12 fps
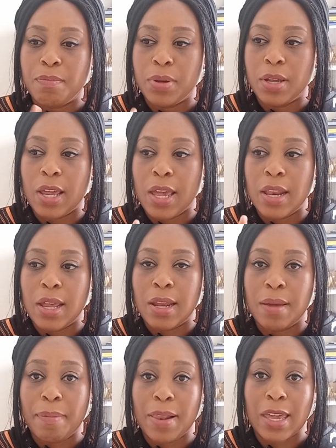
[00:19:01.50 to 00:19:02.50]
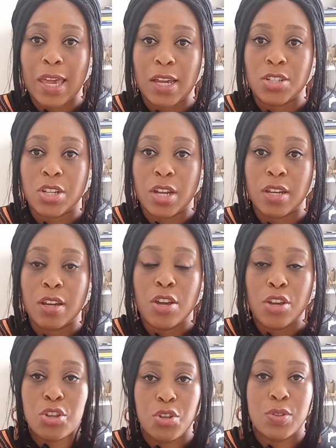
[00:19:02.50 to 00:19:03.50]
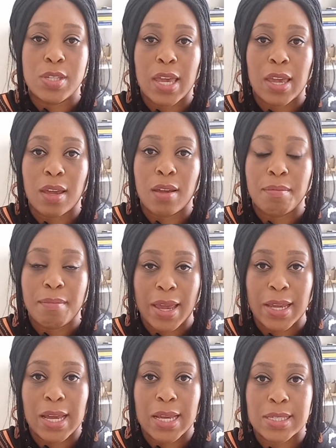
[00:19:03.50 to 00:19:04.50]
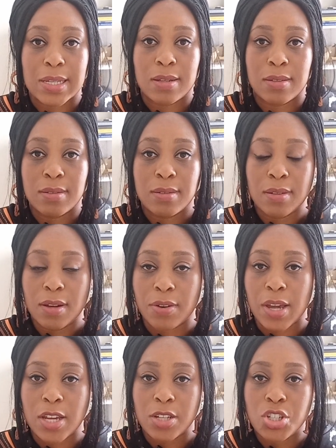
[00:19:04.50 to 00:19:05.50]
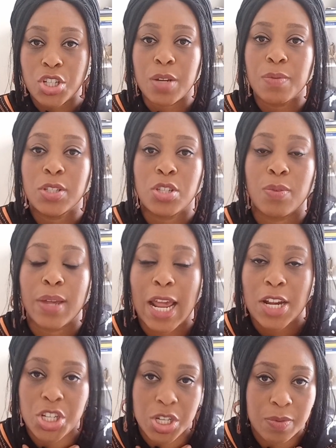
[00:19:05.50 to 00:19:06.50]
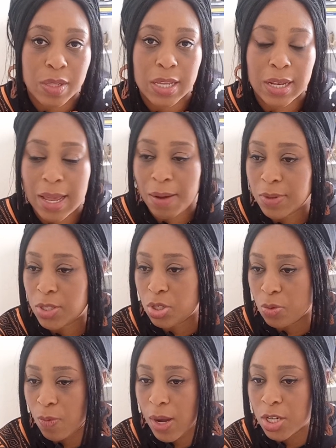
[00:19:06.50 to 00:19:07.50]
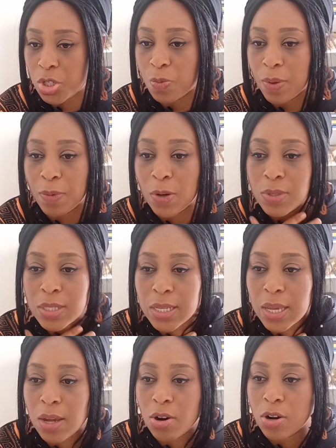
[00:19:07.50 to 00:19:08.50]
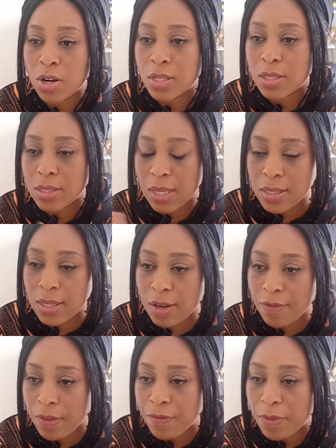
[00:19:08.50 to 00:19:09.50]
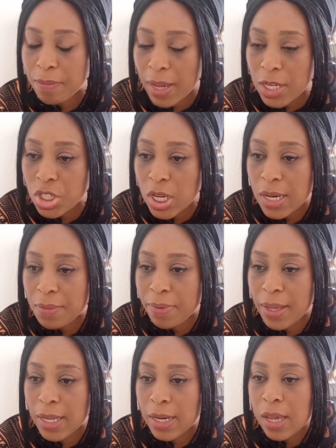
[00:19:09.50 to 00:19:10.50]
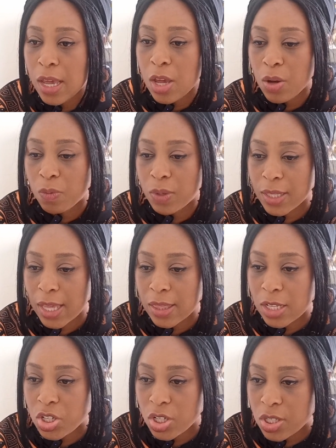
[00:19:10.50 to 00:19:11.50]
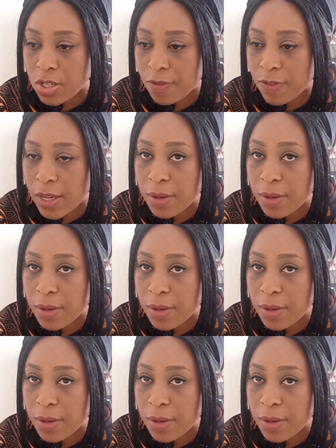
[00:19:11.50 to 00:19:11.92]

to put in an application using my cousin. Okay, she will do it and she will allow us to watch. We won't see her sensitive information, but we'll get the gist of